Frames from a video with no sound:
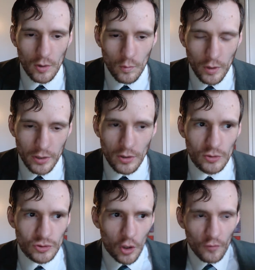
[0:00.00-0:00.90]
when
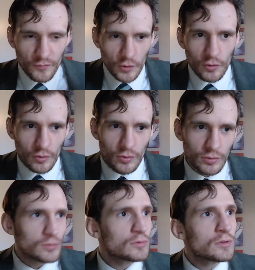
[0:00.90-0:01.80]
so few
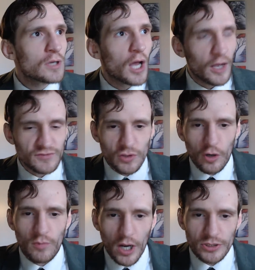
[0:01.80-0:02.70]
have so
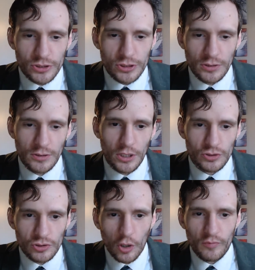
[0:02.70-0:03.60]
much and
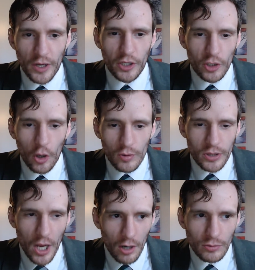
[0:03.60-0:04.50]
so many go
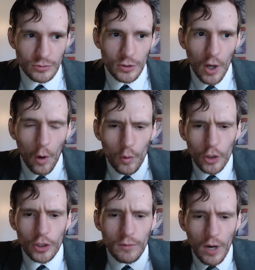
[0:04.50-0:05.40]
without.
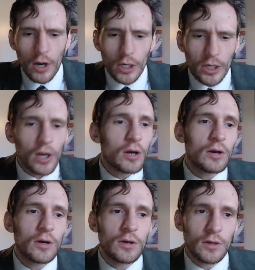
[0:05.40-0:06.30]
We in America
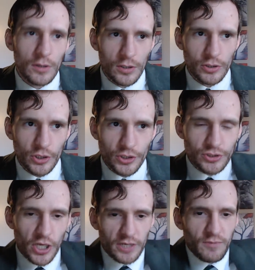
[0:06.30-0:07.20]
need to
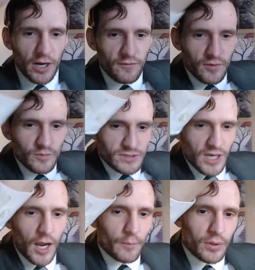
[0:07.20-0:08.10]
take money from the
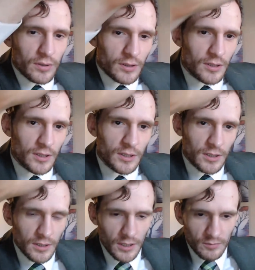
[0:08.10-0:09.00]
top
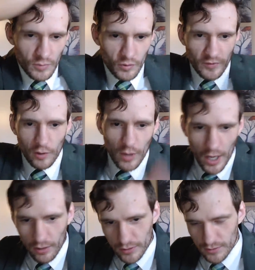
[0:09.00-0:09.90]
and move it
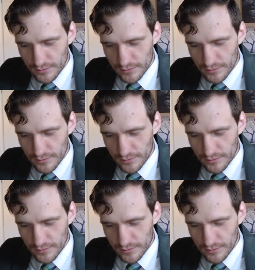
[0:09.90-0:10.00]
around.